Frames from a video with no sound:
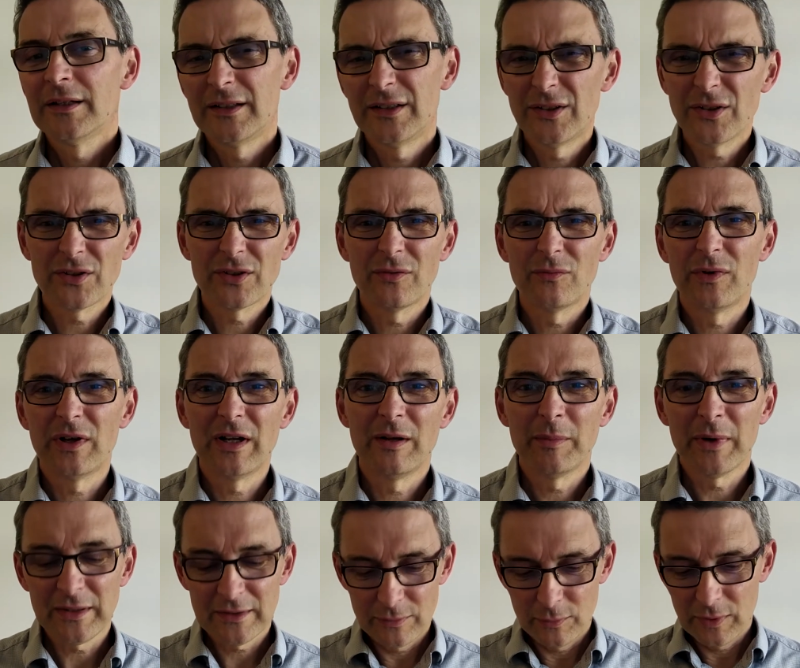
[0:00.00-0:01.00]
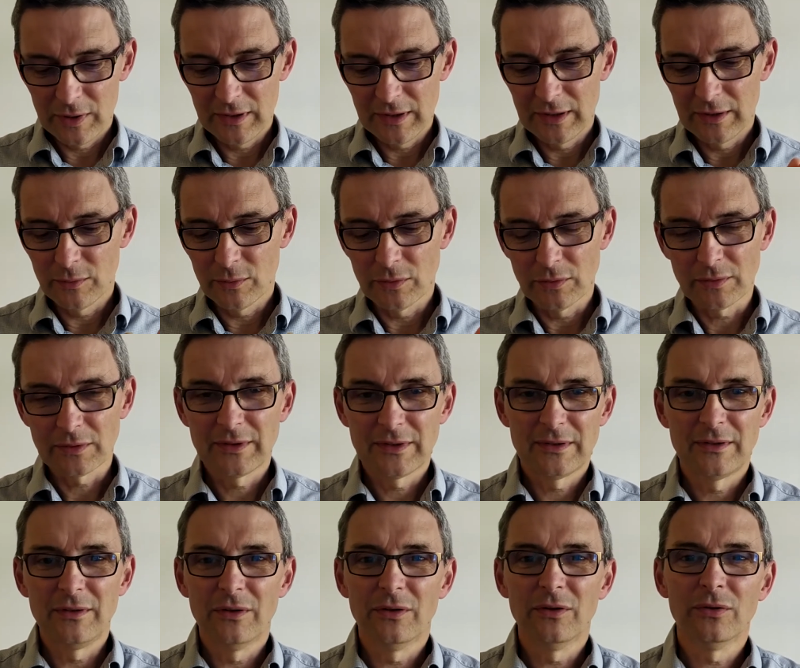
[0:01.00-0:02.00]
Doesn't really matter whether you do
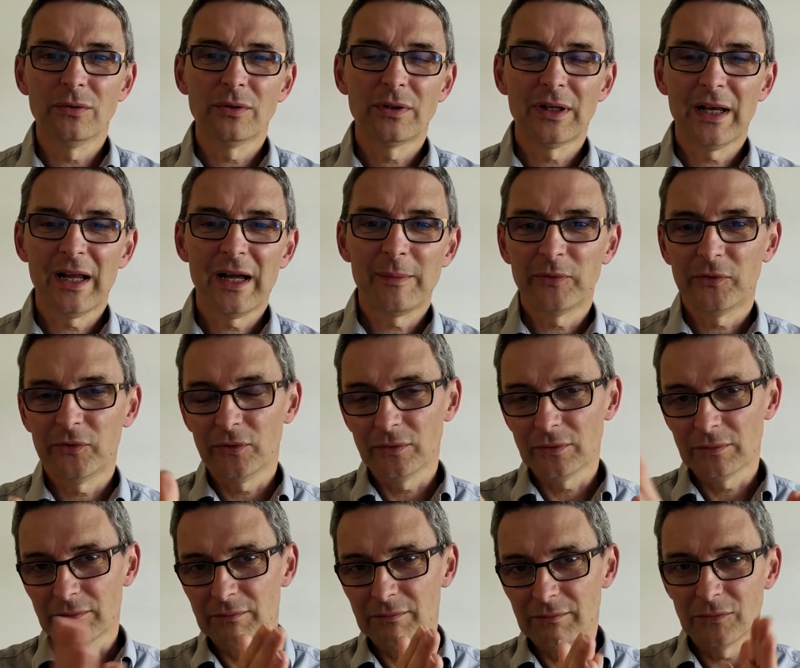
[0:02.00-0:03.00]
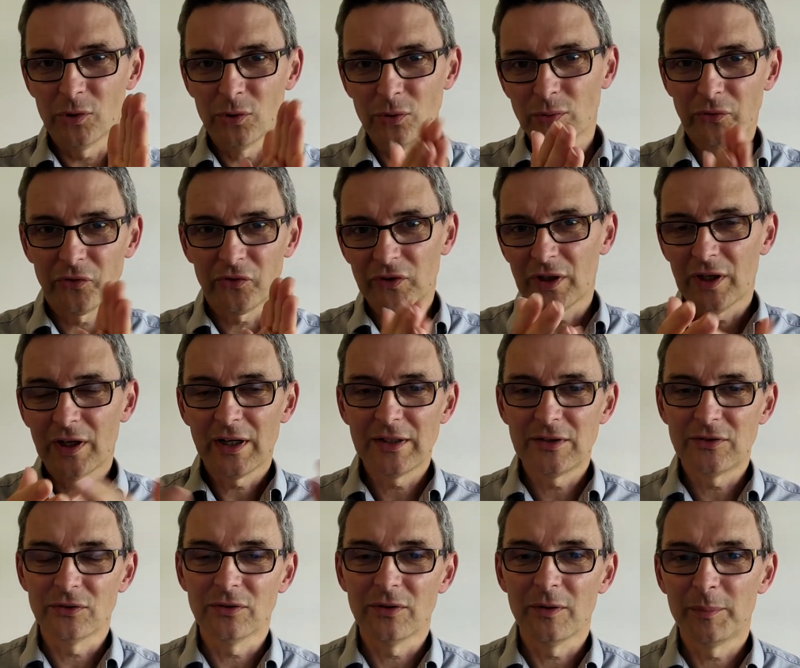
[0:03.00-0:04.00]
all claps or all
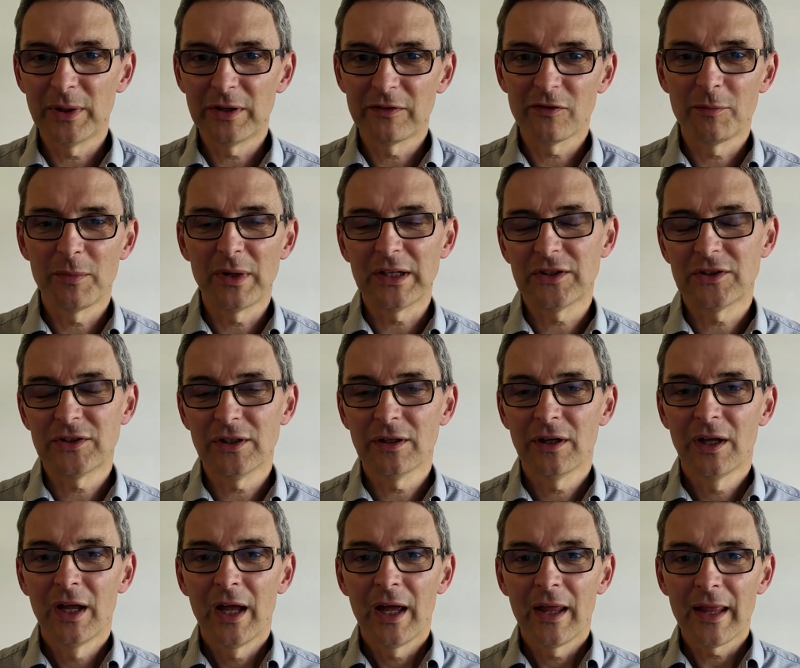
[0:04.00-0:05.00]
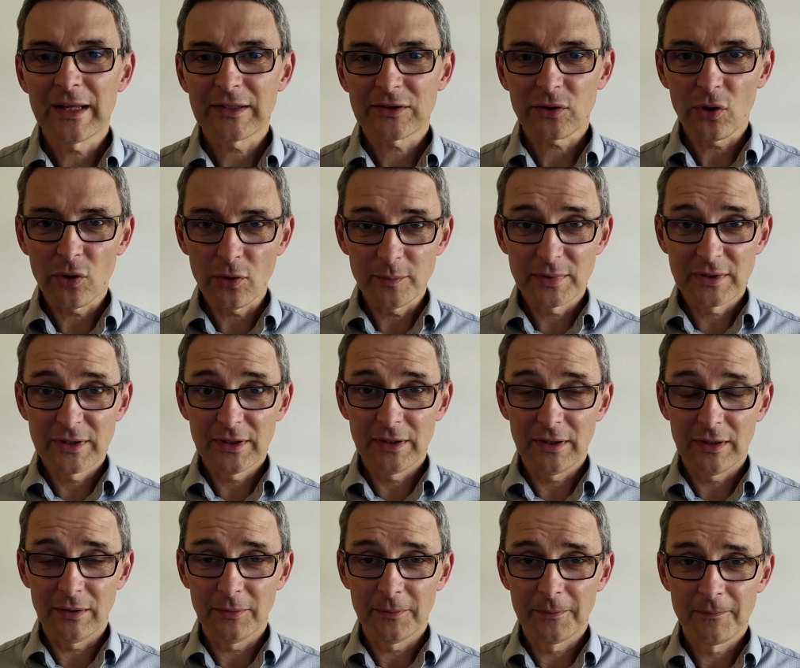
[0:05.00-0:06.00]
slides or a bit of a mixture. That's up to
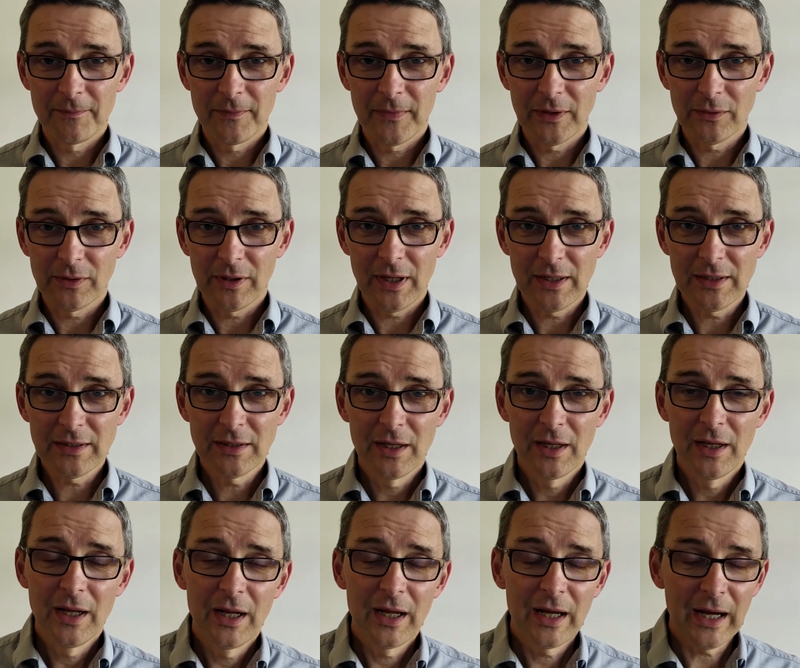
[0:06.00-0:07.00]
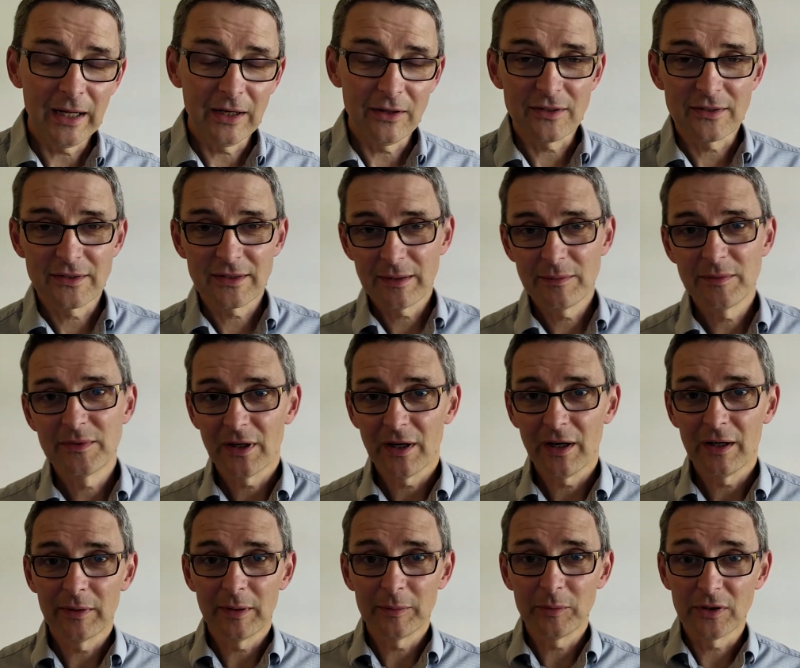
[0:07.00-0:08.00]
you. Okay. And at the same
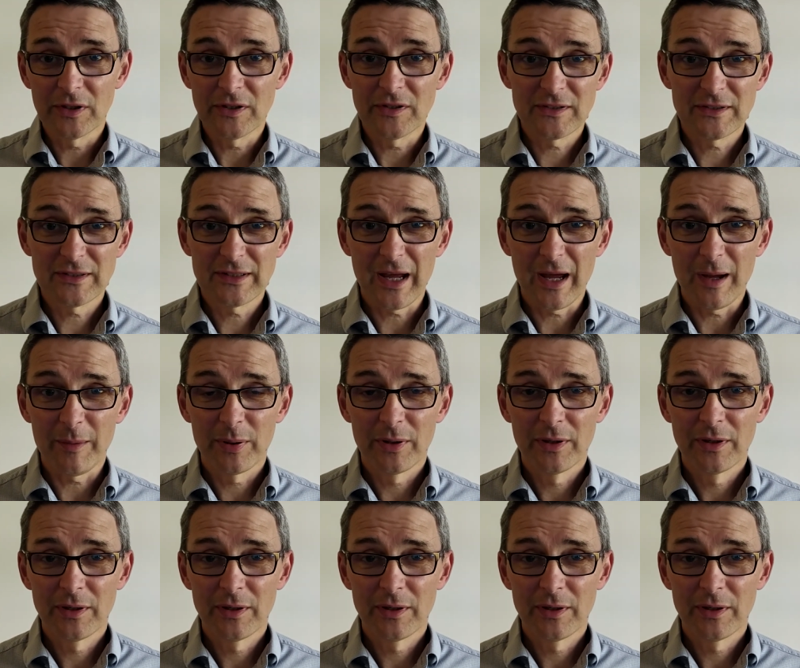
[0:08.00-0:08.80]
time I'm going to step.